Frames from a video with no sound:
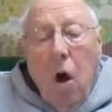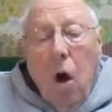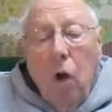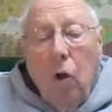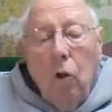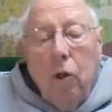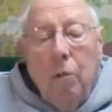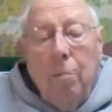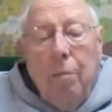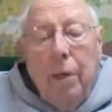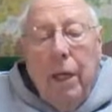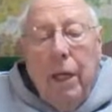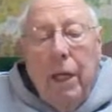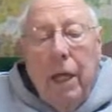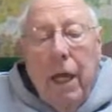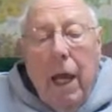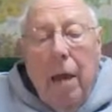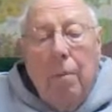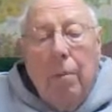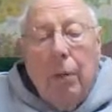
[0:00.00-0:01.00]
only
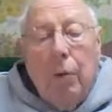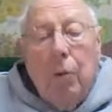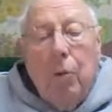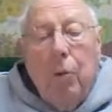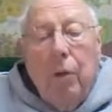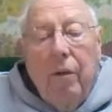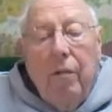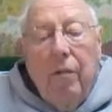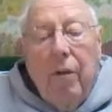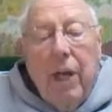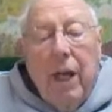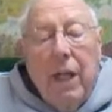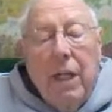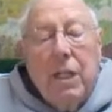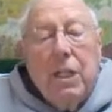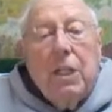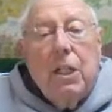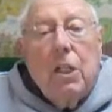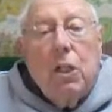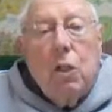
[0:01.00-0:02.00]
being able to
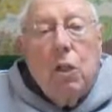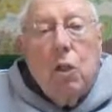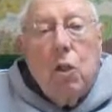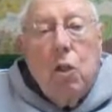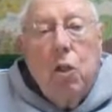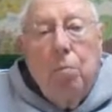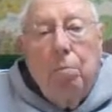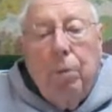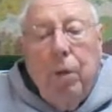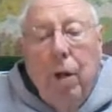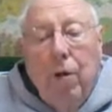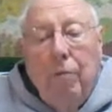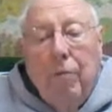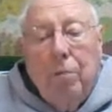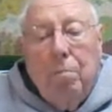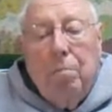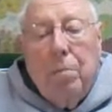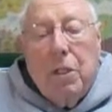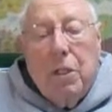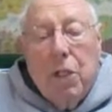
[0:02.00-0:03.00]
advance in
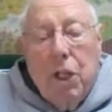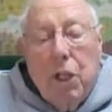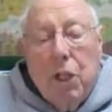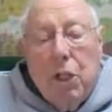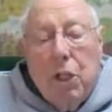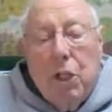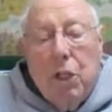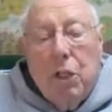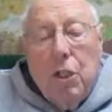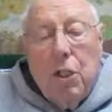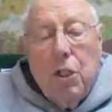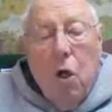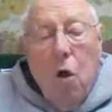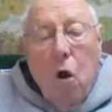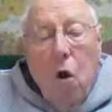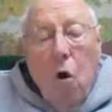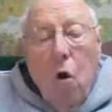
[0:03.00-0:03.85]
stooped-over positions